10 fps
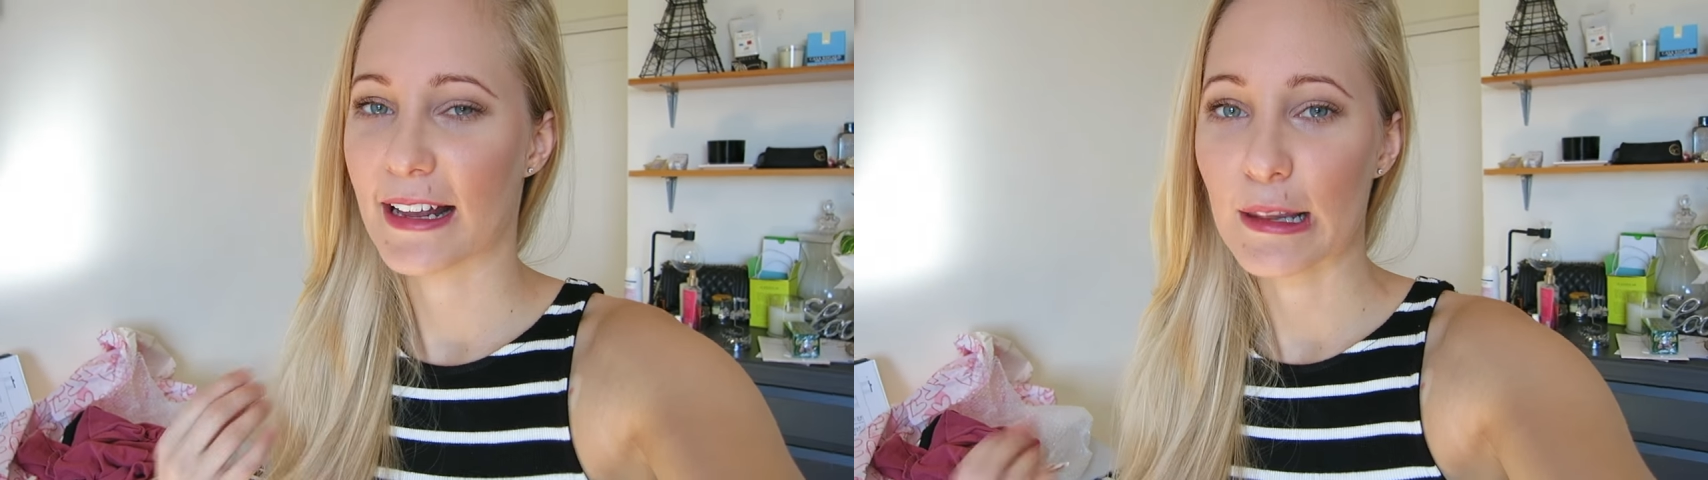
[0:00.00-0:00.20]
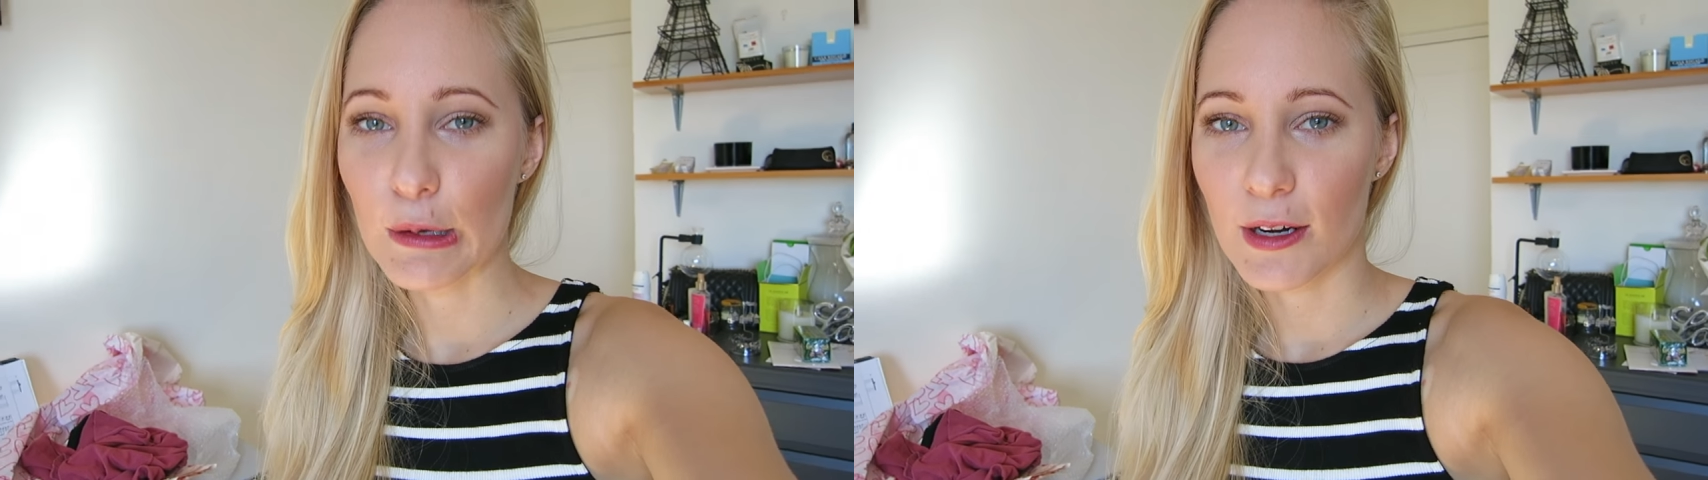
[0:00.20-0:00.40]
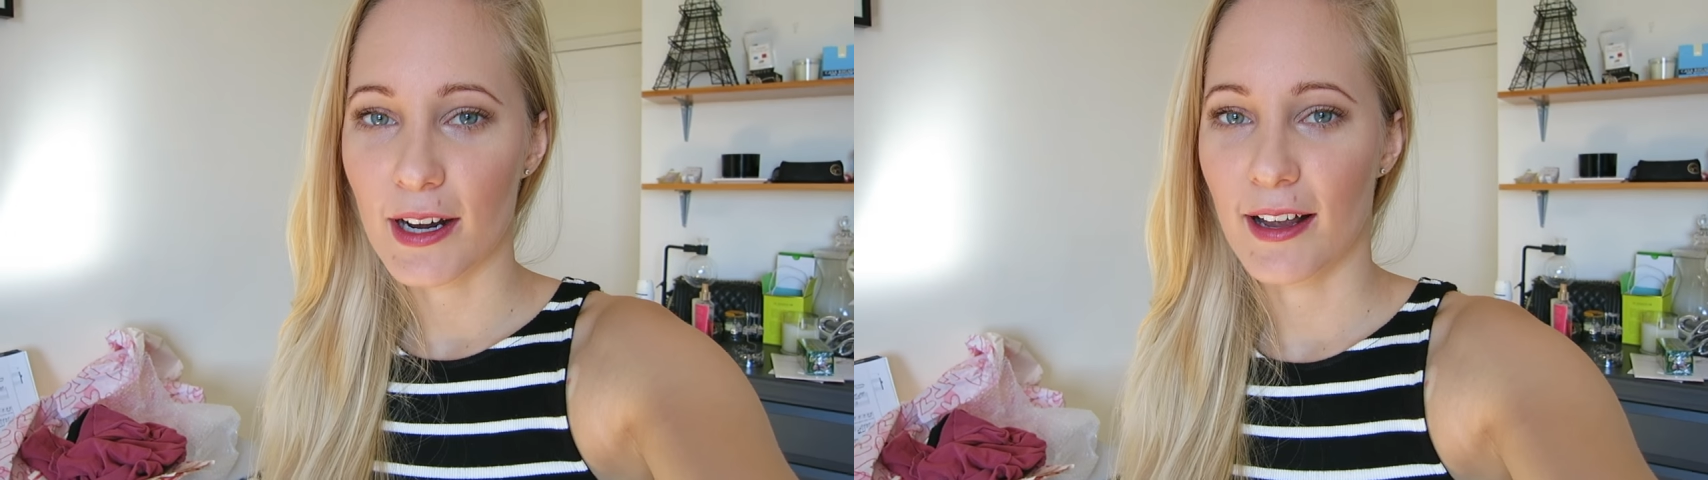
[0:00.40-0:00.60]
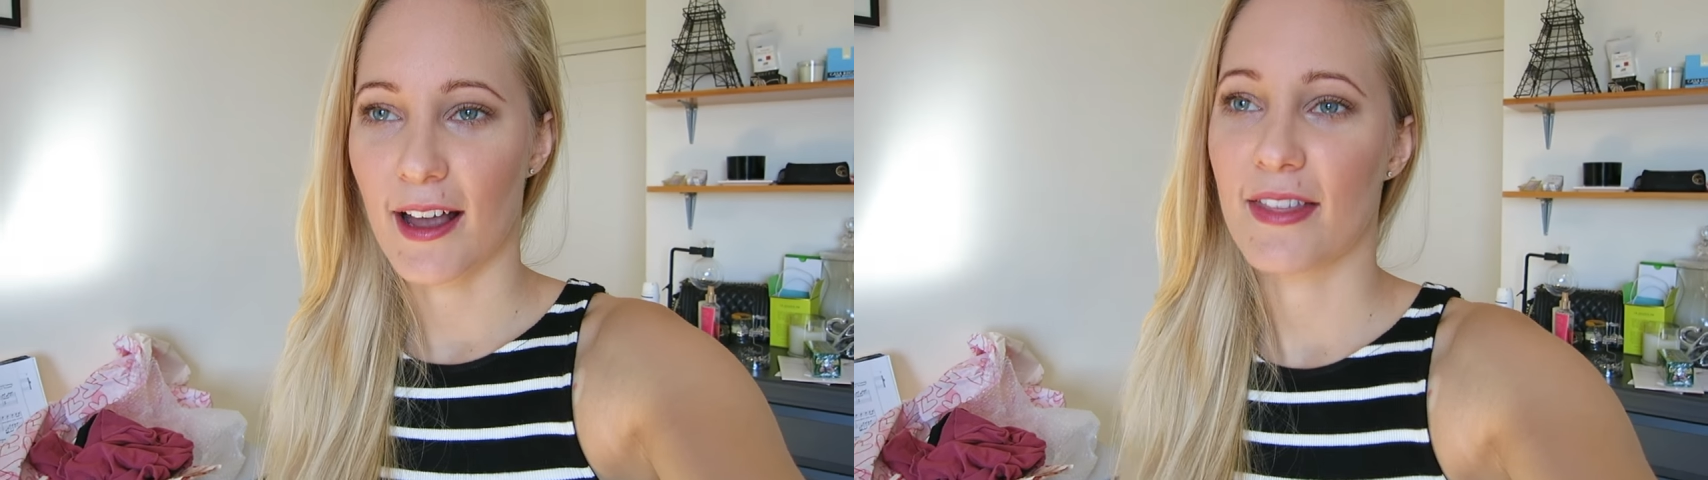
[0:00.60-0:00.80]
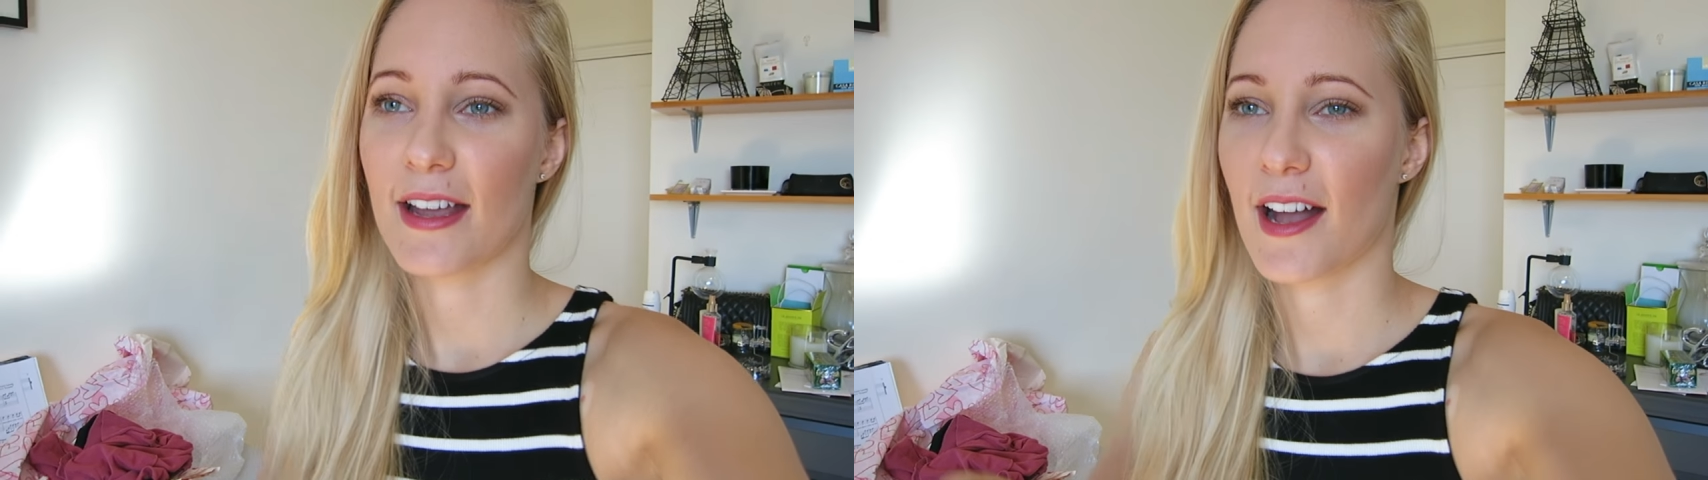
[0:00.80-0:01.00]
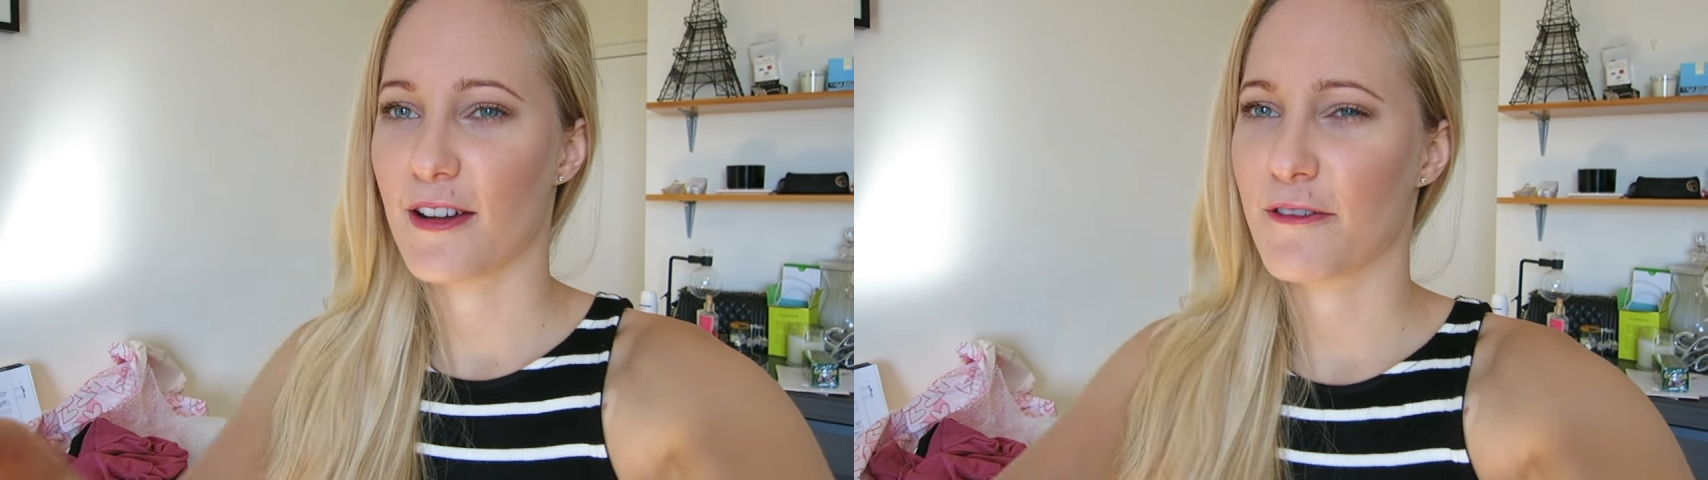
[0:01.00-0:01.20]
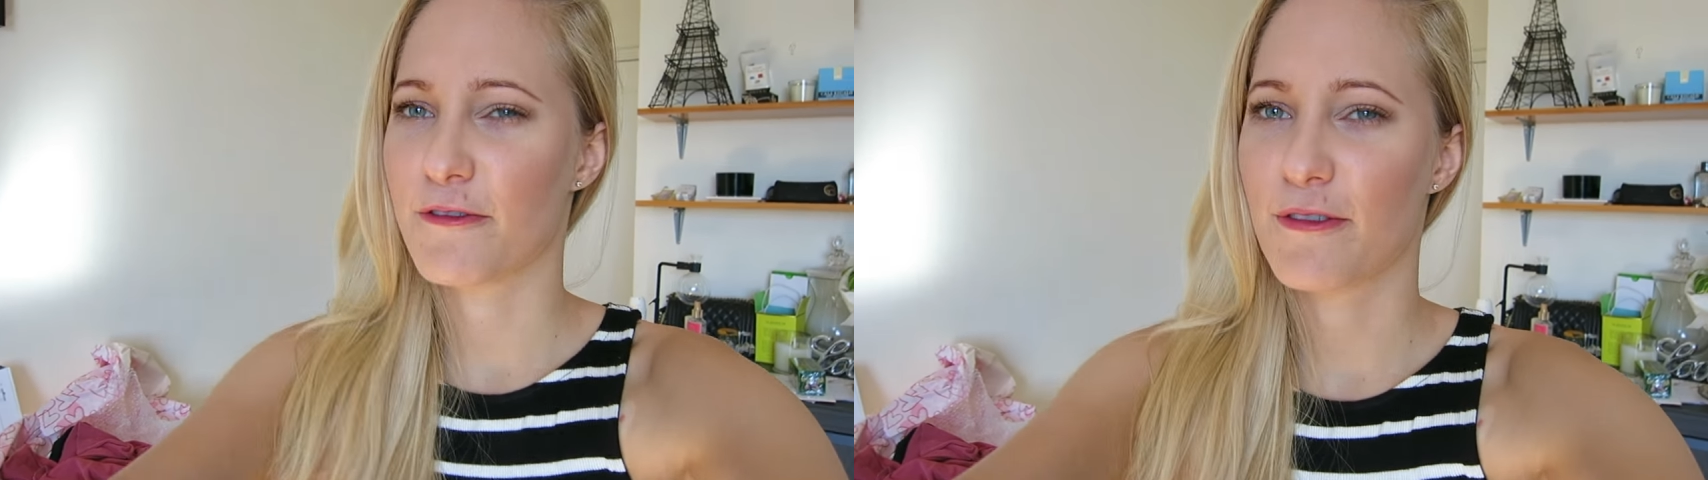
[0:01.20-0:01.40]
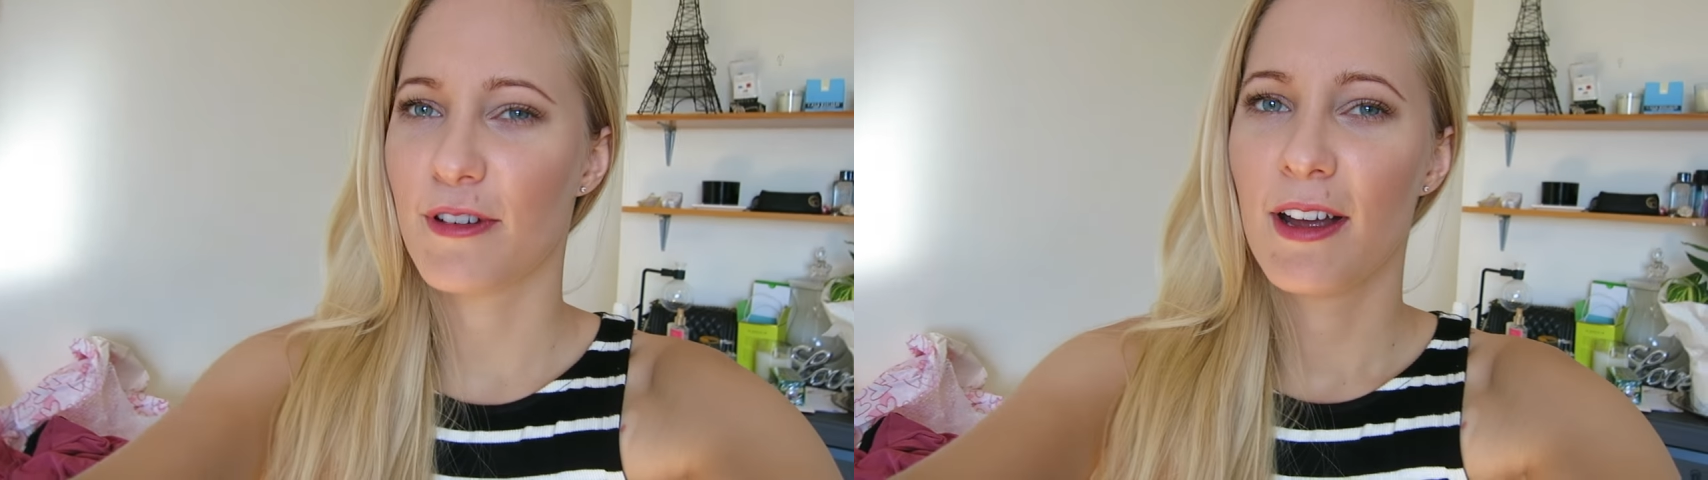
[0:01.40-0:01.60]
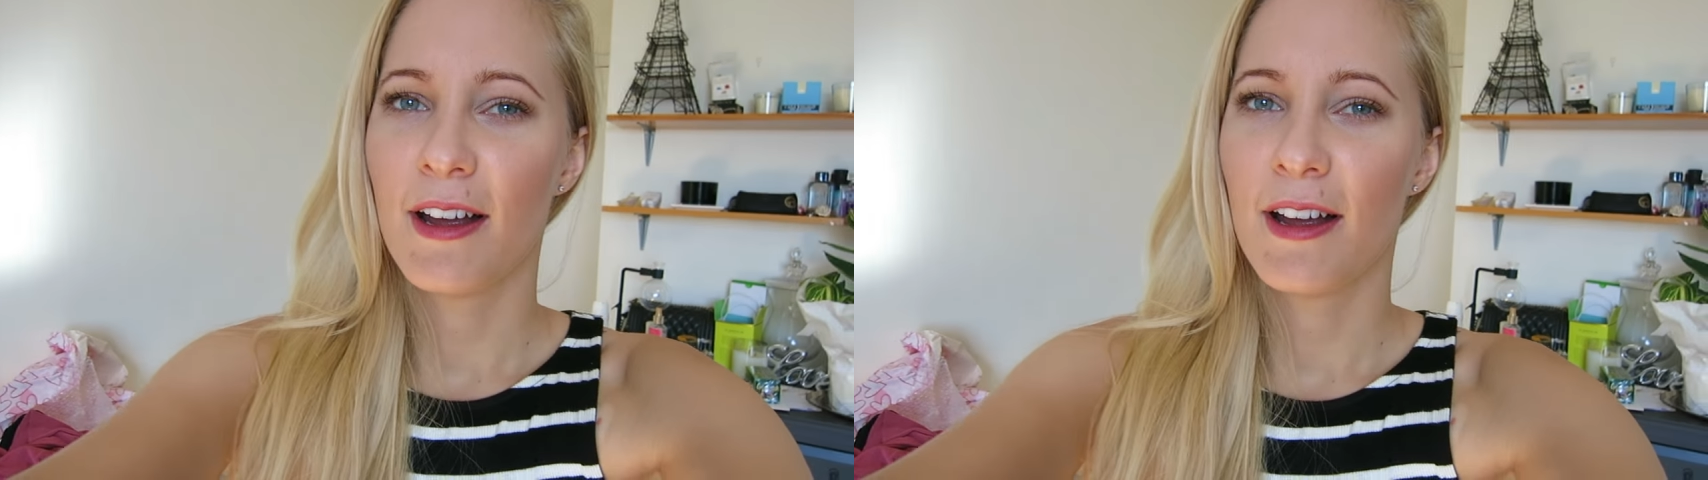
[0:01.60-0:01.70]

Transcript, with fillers: look and they kind of